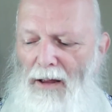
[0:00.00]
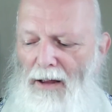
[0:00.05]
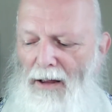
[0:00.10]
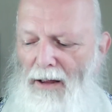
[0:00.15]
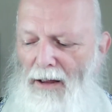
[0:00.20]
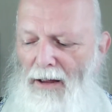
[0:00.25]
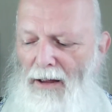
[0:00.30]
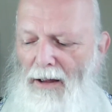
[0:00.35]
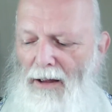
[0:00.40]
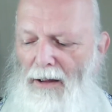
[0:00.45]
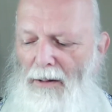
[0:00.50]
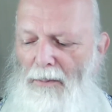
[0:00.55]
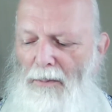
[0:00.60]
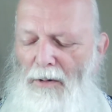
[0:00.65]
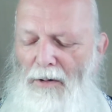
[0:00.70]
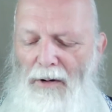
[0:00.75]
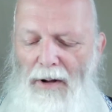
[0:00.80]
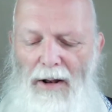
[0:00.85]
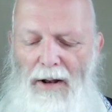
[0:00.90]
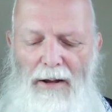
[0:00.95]

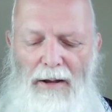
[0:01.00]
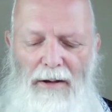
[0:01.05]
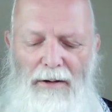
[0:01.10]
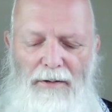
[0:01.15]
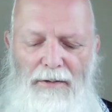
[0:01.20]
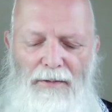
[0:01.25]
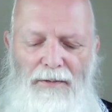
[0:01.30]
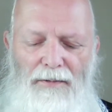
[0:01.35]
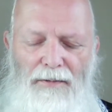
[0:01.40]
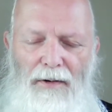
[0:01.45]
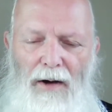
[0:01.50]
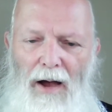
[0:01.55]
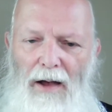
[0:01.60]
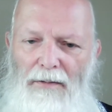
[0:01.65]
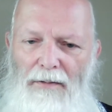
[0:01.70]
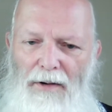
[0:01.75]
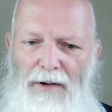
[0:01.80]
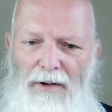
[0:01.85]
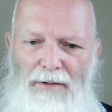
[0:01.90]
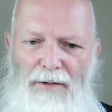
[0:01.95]
Mirella is
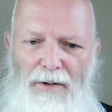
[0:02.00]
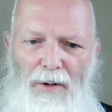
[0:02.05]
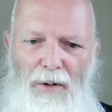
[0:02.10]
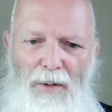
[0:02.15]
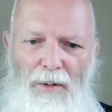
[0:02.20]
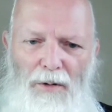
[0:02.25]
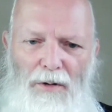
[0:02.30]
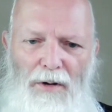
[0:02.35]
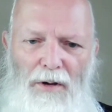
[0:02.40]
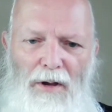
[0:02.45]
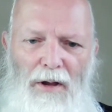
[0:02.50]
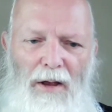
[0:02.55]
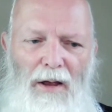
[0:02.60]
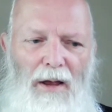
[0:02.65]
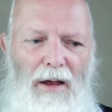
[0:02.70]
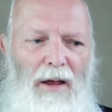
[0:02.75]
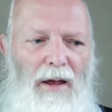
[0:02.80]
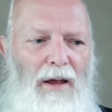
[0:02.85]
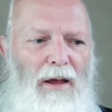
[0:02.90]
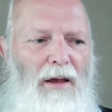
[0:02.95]
5 years old.
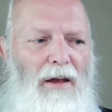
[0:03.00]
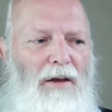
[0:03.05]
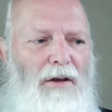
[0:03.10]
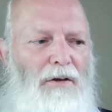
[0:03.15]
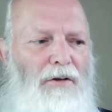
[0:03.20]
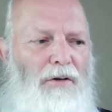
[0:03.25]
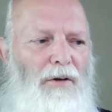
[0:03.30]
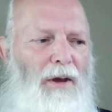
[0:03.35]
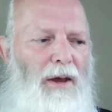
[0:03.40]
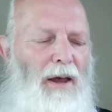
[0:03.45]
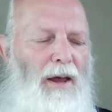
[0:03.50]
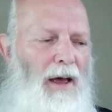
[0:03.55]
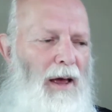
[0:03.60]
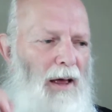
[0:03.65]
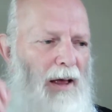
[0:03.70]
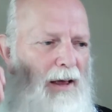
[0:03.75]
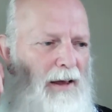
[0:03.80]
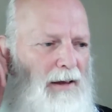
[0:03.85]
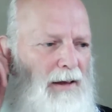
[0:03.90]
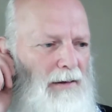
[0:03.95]
She
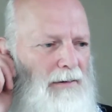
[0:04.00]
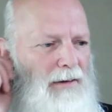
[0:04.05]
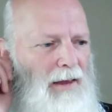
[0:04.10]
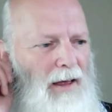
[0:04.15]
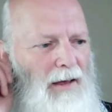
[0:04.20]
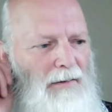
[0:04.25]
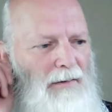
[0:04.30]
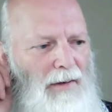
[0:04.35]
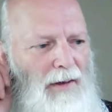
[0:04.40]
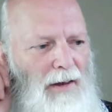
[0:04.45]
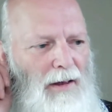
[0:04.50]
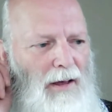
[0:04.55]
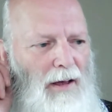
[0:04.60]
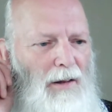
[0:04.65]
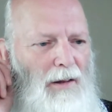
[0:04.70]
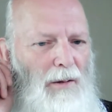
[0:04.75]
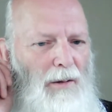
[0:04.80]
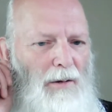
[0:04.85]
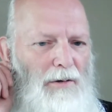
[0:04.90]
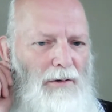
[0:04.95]
is having a
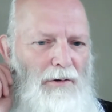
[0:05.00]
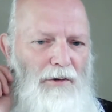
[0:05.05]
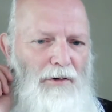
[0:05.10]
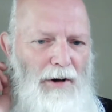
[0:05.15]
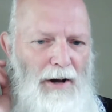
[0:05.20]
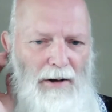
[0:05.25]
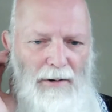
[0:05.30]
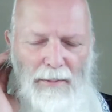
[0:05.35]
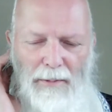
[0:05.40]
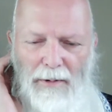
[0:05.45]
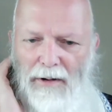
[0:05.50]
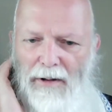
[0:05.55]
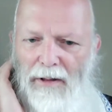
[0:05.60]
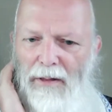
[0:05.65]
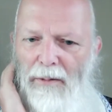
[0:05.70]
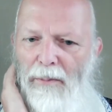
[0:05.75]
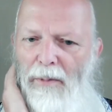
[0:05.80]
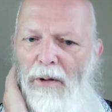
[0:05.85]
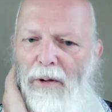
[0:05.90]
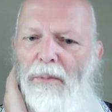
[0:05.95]
lot of treatment at the
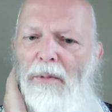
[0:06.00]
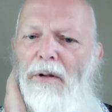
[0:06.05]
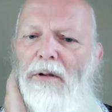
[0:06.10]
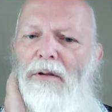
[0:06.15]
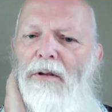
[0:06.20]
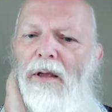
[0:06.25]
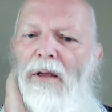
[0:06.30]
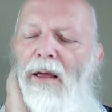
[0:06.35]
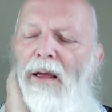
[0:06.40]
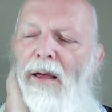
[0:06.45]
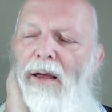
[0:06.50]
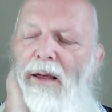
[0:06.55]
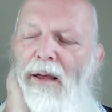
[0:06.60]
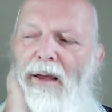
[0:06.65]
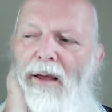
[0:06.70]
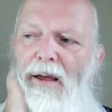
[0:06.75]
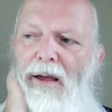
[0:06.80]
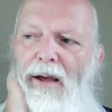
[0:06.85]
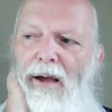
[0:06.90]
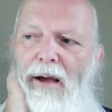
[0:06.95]
moment
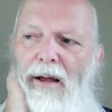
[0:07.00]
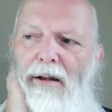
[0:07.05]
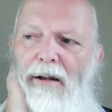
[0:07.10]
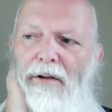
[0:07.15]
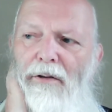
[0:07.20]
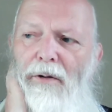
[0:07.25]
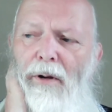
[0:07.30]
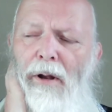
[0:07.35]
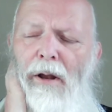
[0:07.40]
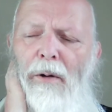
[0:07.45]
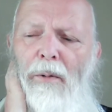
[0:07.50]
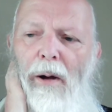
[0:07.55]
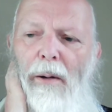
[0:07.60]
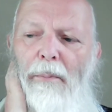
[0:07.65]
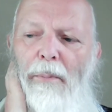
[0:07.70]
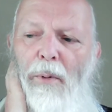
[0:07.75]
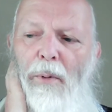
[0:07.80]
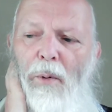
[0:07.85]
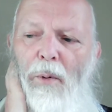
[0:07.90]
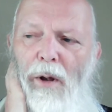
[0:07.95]
and is really quite
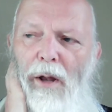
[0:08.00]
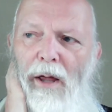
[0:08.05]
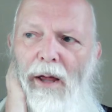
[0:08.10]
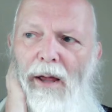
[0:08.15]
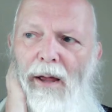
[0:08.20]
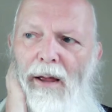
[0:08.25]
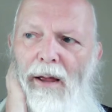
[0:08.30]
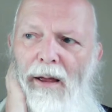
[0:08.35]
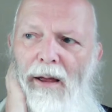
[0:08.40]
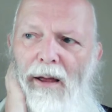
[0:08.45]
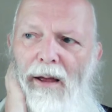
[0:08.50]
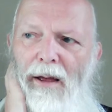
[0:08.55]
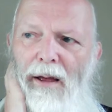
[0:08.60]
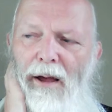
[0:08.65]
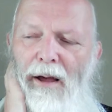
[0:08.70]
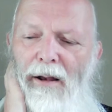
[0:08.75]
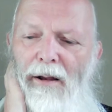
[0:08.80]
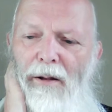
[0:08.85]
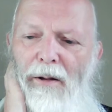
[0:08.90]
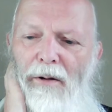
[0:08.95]
poorly.
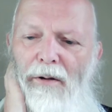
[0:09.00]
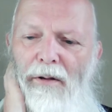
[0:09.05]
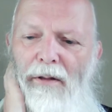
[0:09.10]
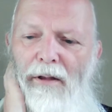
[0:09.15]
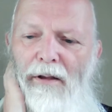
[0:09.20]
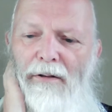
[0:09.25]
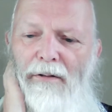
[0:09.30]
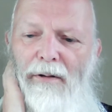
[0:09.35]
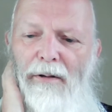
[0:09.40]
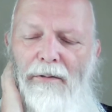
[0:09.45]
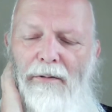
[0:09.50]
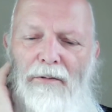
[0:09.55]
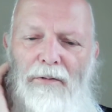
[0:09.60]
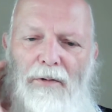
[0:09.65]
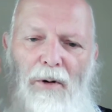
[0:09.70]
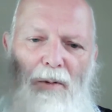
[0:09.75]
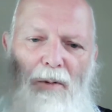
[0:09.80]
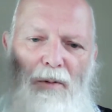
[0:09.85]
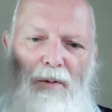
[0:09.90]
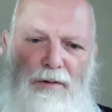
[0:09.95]
And a lot of this
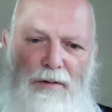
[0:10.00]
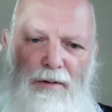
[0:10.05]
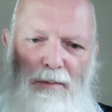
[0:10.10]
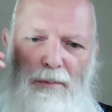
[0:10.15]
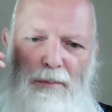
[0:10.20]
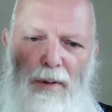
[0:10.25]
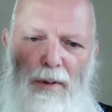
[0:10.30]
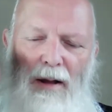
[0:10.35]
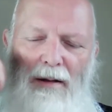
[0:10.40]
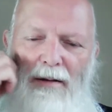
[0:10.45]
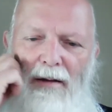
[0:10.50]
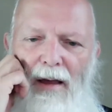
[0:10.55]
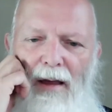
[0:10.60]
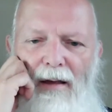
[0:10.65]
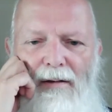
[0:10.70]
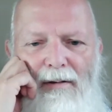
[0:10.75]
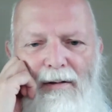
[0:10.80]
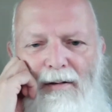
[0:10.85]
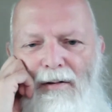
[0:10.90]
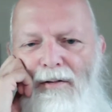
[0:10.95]
involves blood
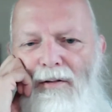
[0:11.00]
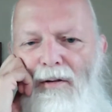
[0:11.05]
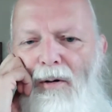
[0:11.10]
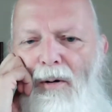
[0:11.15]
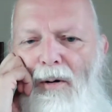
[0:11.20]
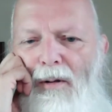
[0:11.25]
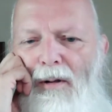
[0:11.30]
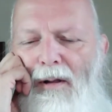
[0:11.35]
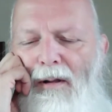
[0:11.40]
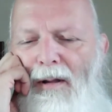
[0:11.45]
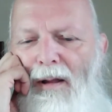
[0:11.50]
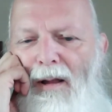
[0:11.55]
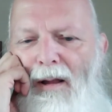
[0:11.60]
tests and so on.